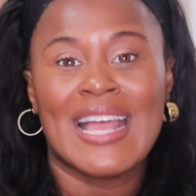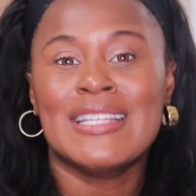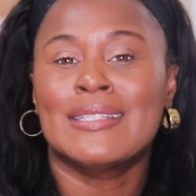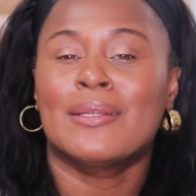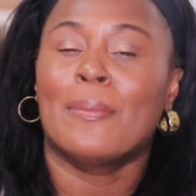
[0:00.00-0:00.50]
I
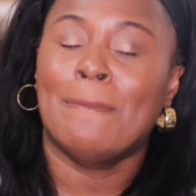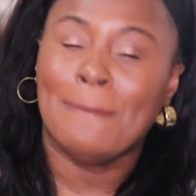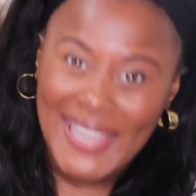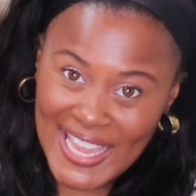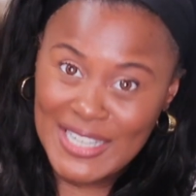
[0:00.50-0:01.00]
should have
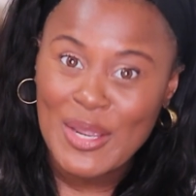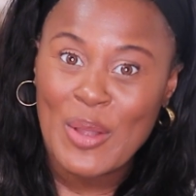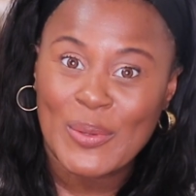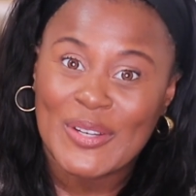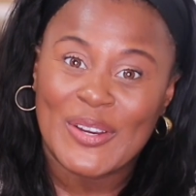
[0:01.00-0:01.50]
been
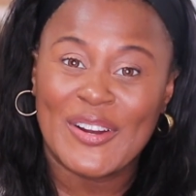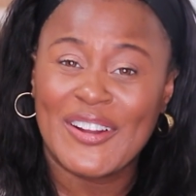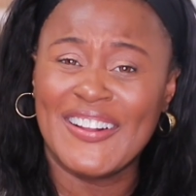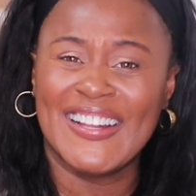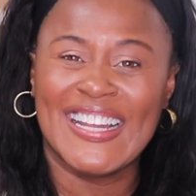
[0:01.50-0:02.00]
going,
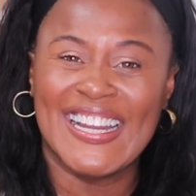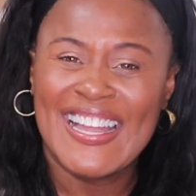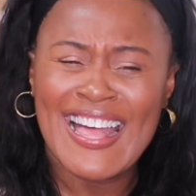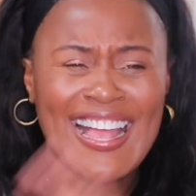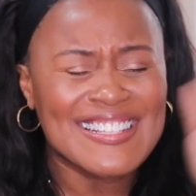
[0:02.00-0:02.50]
girl.
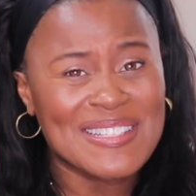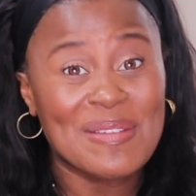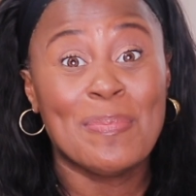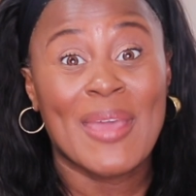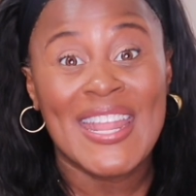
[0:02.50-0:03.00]
I should
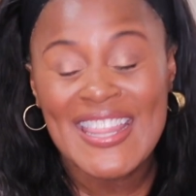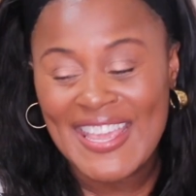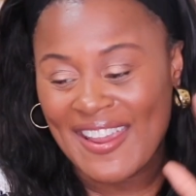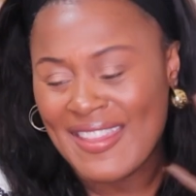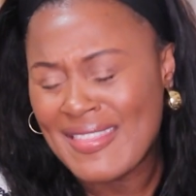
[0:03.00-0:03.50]
have been
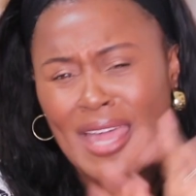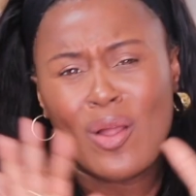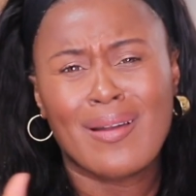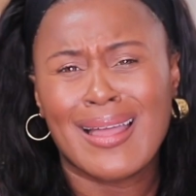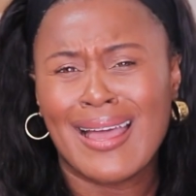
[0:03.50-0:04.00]
there. And they had
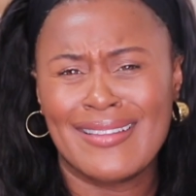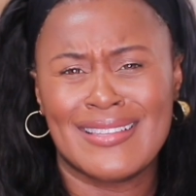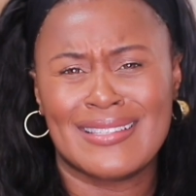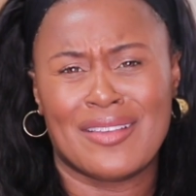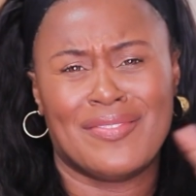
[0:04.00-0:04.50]
all kinds
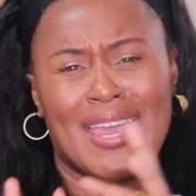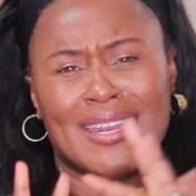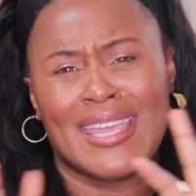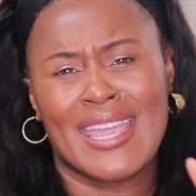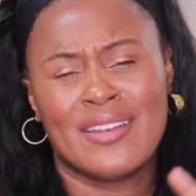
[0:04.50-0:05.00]
of stuff. They
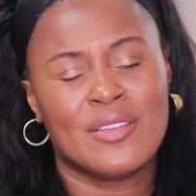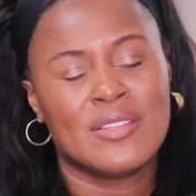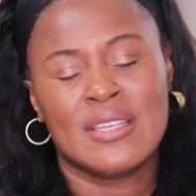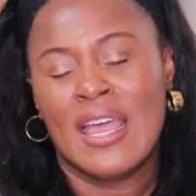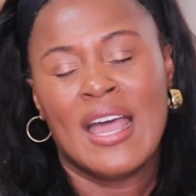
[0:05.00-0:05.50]
had
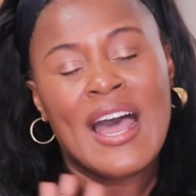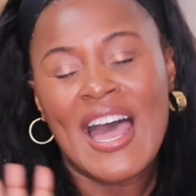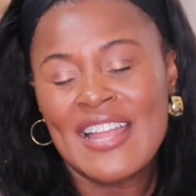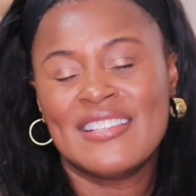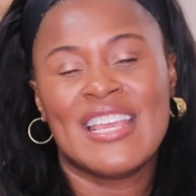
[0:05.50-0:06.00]
candles.
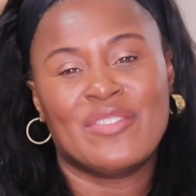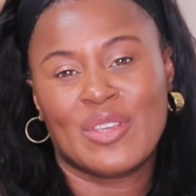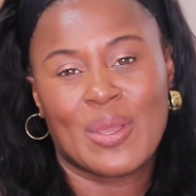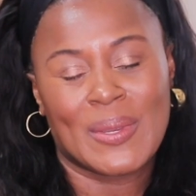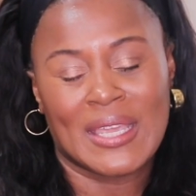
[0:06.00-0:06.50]
I just have
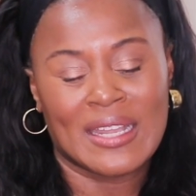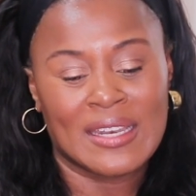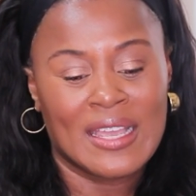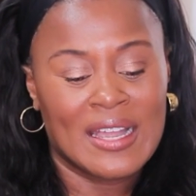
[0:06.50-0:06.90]
to go again.